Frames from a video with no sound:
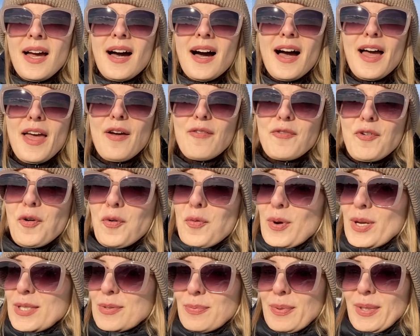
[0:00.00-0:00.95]
I have
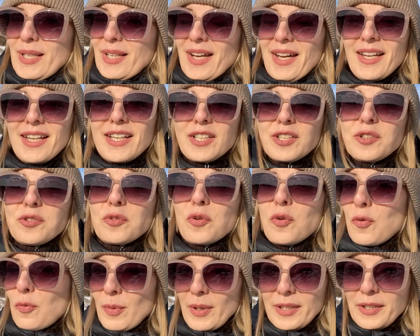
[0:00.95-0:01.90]
always been like a
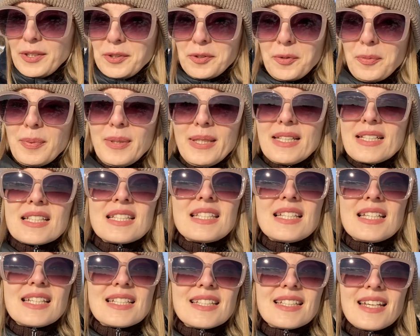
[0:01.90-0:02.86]
normal European
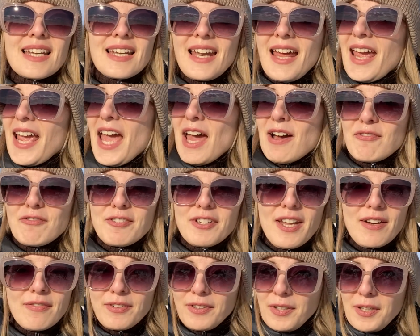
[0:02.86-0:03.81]
citizen and I have
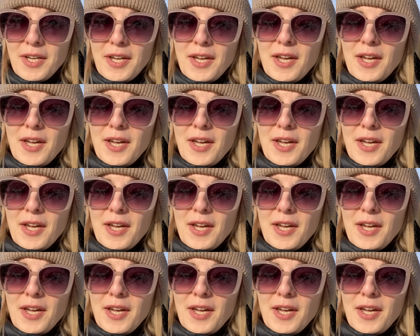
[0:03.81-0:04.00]
never